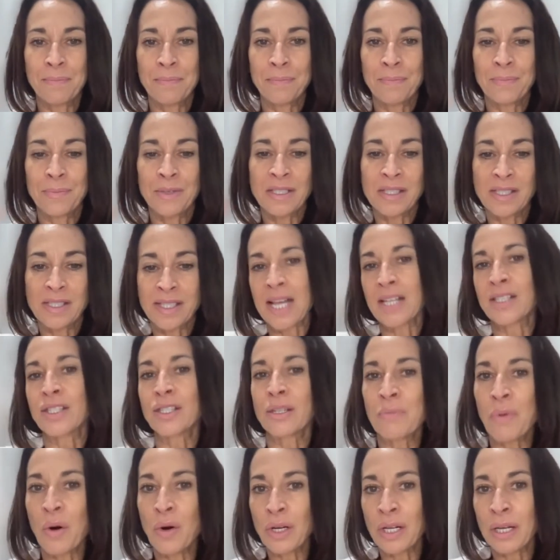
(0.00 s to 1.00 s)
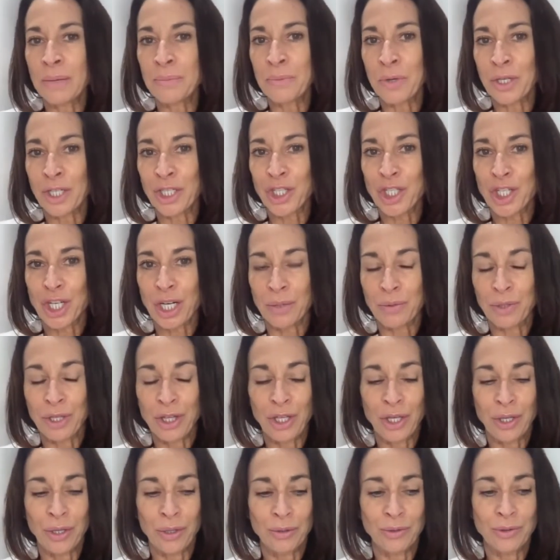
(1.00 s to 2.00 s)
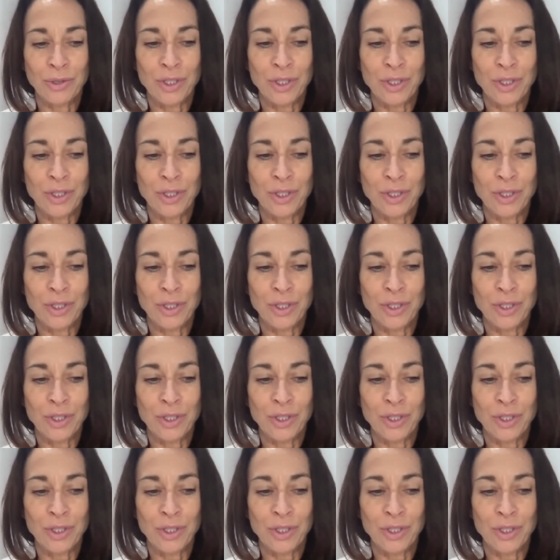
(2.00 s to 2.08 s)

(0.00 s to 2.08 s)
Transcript: this testimony I'm going to share with you?